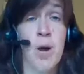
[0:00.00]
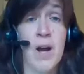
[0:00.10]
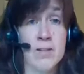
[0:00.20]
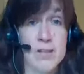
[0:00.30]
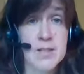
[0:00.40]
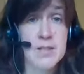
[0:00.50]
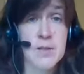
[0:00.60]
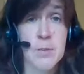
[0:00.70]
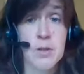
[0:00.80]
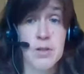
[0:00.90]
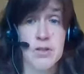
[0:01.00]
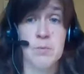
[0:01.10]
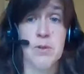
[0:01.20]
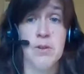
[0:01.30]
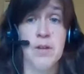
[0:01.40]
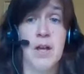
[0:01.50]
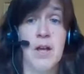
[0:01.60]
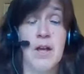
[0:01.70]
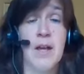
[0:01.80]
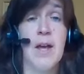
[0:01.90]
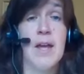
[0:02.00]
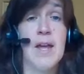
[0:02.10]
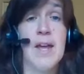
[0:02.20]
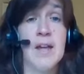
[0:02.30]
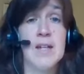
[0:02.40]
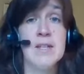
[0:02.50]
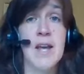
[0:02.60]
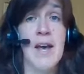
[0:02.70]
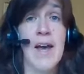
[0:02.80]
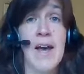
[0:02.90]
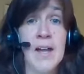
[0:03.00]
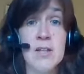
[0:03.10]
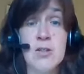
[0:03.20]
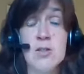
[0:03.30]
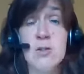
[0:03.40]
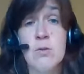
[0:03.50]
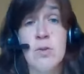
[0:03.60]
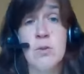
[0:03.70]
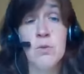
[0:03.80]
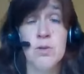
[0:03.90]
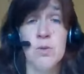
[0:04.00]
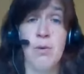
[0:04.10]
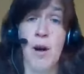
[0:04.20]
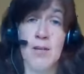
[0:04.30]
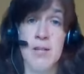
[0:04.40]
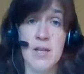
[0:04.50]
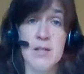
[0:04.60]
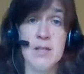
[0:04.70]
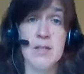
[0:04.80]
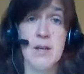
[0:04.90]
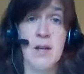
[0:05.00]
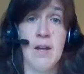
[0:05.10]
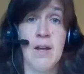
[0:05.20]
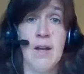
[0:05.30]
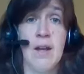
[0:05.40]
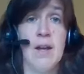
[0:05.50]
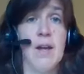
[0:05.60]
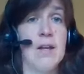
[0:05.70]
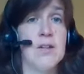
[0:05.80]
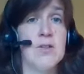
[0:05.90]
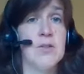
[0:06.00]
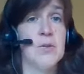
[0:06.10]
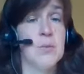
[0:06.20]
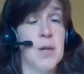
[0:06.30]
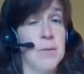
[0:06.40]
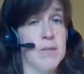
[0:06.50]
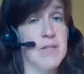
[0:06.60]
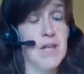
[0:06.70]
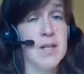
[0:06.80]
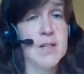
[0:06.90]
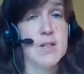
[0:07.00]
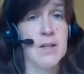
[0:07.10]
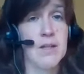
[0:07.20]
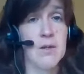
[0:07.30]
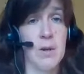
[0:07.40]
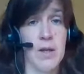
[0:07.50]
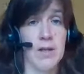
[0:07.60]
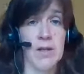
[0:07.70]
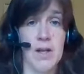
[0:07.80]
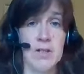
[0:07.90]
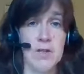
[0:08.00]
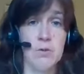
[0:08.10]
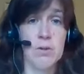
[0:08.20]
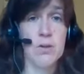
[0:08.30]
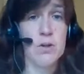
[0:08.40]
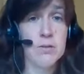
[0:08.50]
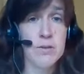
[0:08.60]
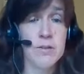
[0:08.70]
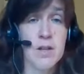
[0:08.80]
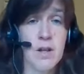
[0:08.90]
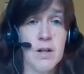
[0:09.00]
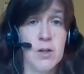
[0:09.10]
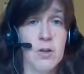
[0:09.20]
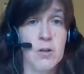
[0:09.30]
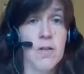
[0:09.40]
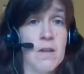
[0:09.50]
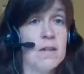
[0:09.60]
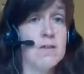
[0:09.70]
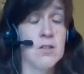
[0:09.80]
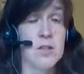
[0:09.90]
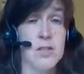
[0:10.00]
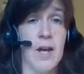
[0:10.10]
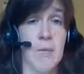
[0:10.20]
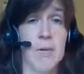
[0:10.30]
Processes are predictable. And as you use a process and you make mistakes and you analyze the results, good things start to